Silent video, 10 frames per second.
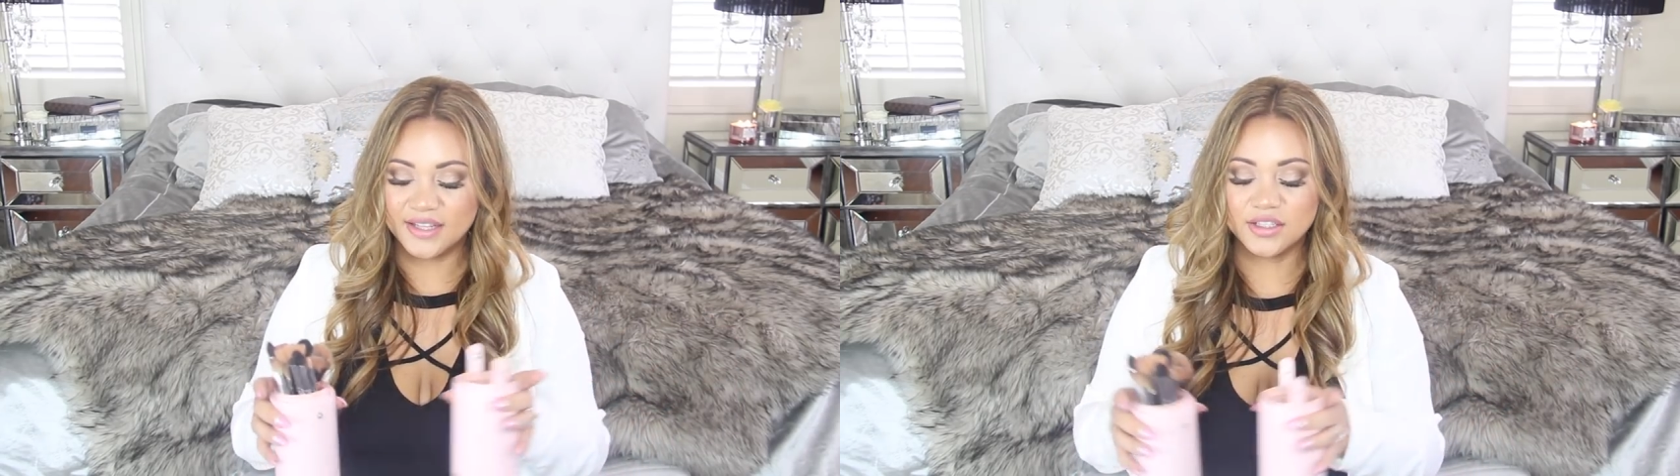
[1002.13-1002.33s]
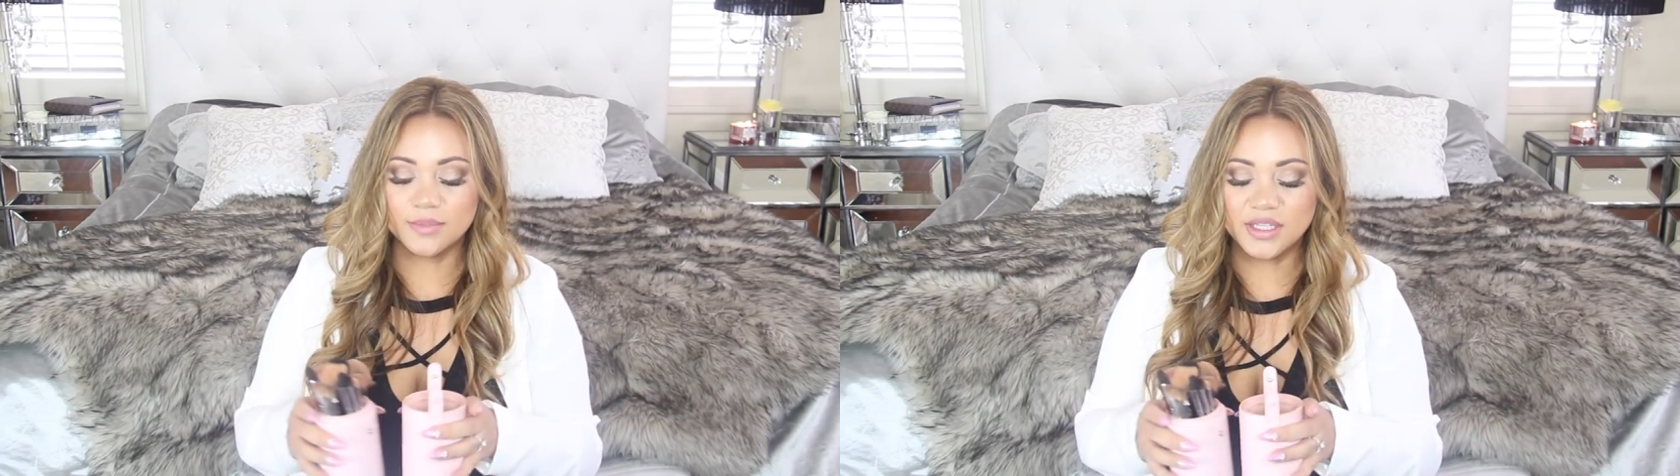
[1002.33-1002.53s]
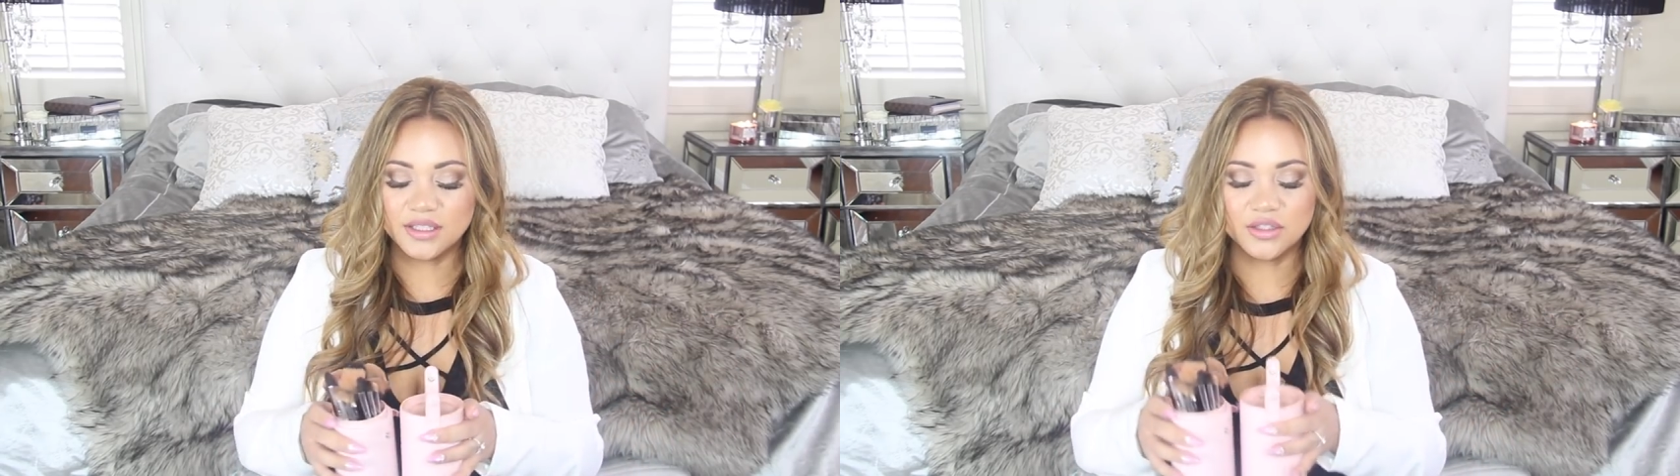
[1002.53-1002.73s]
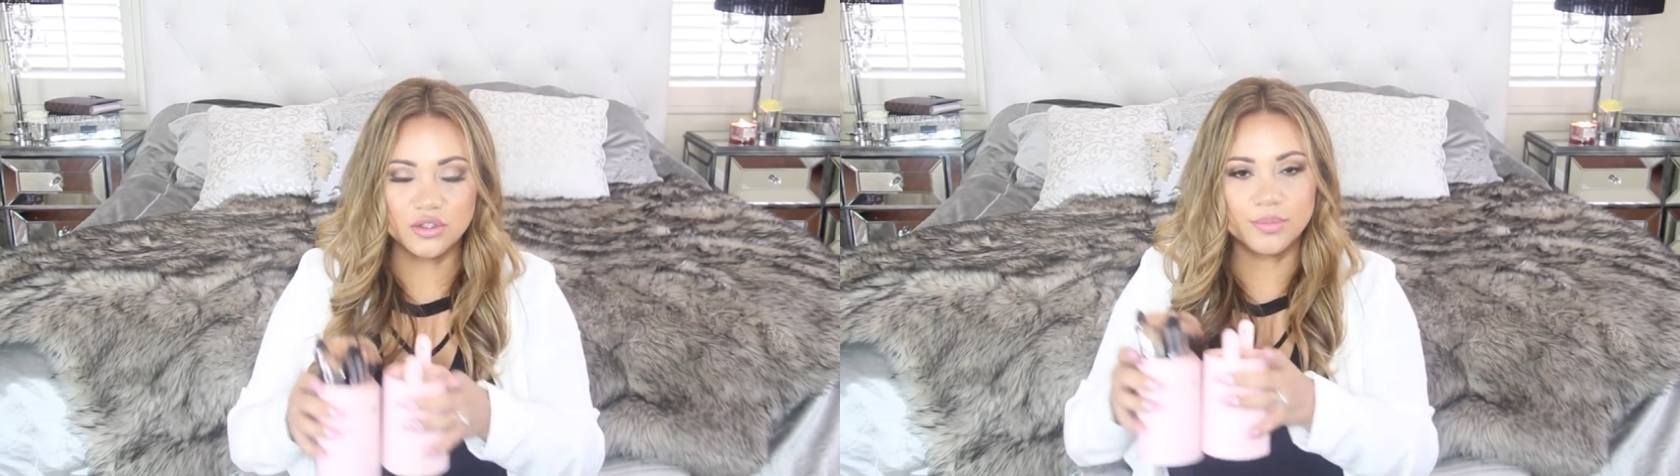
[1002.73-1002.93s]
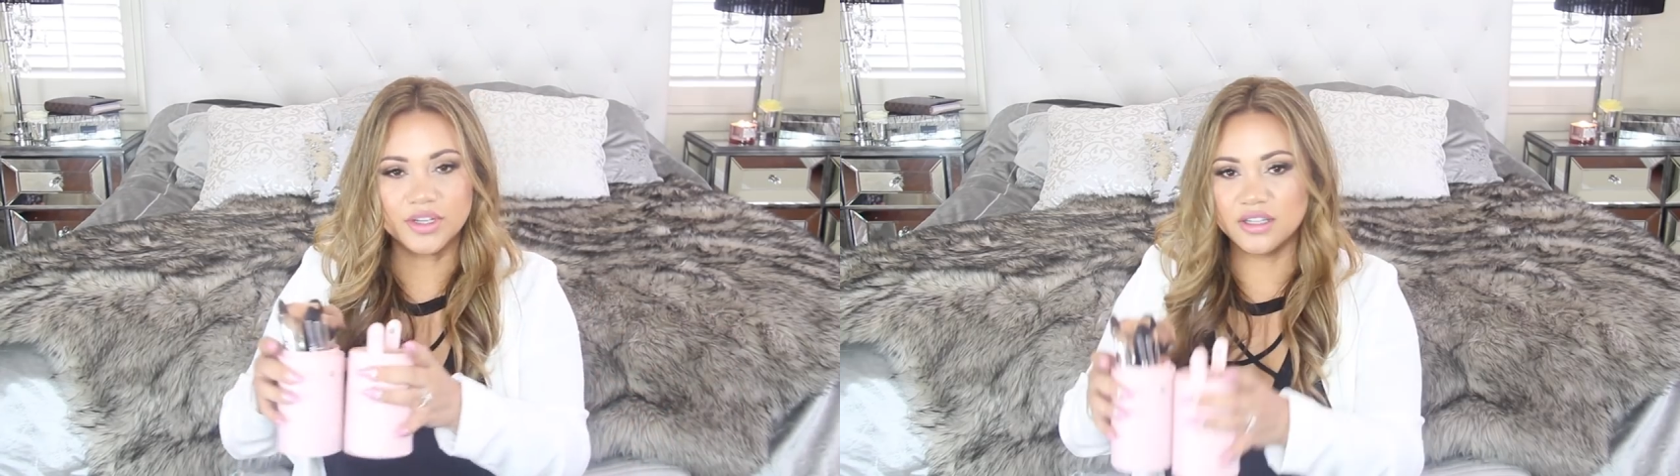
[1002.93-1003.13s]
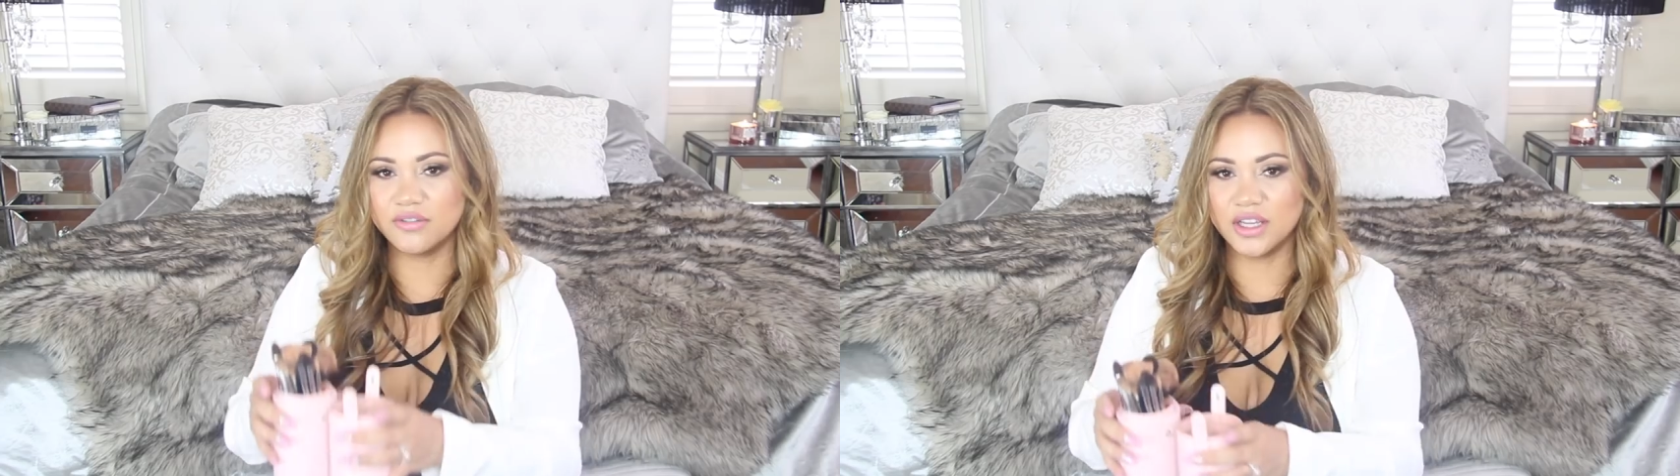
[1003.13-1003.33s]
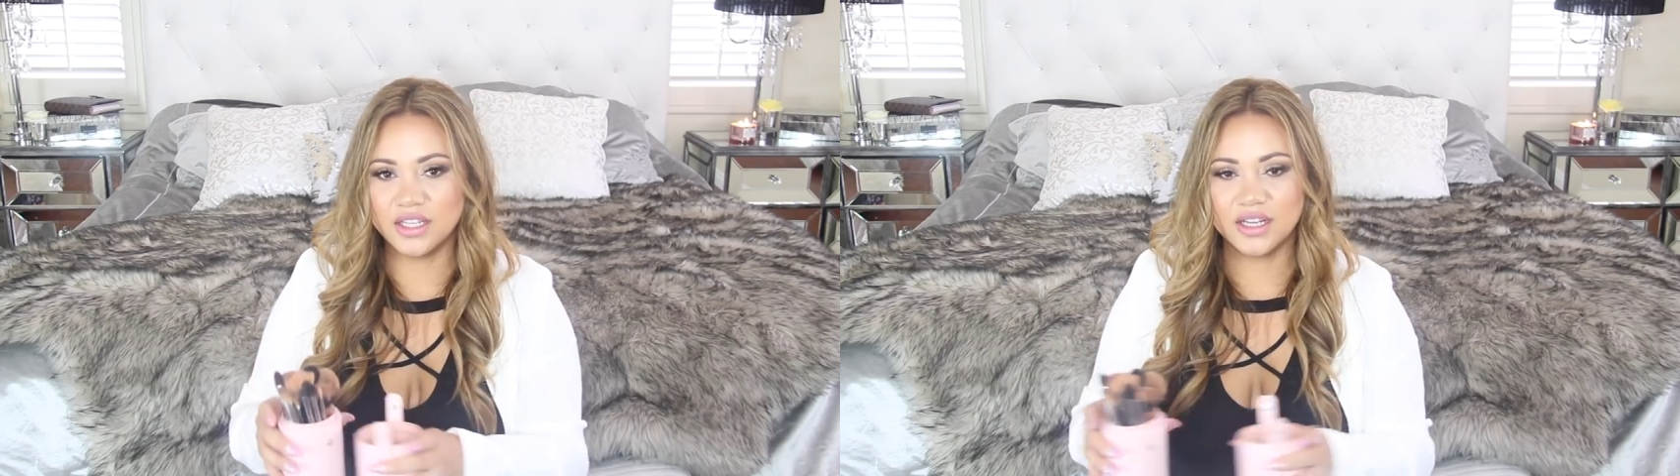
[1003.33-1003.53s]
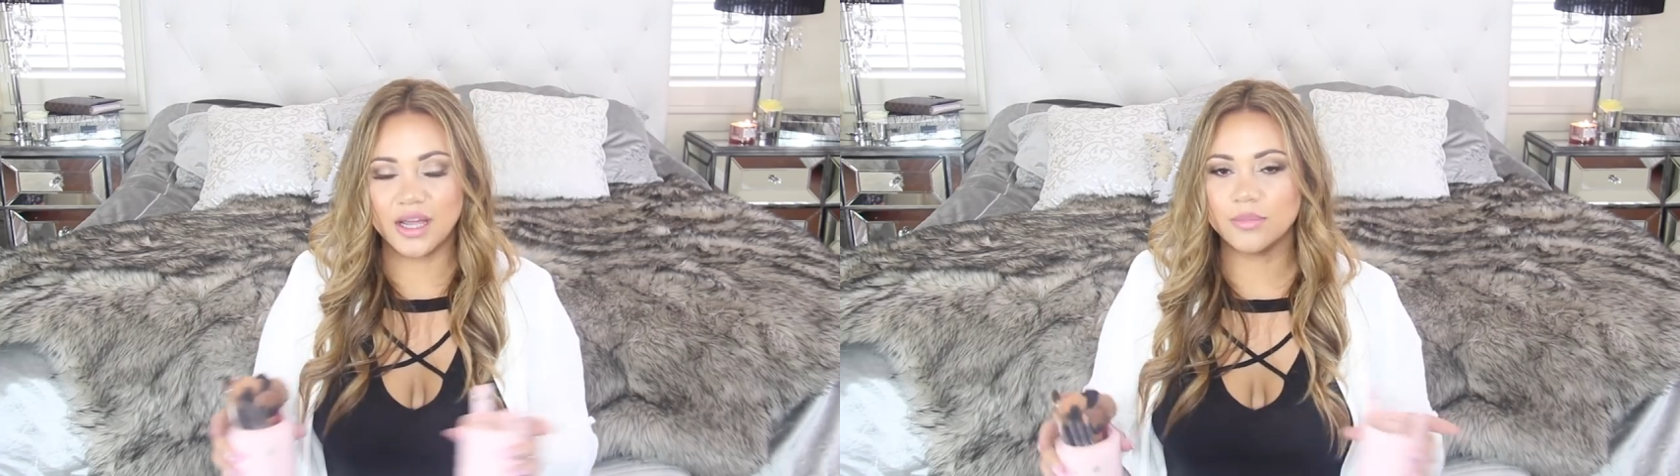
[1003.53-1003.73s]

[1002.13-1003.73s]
it just makes it super convenient.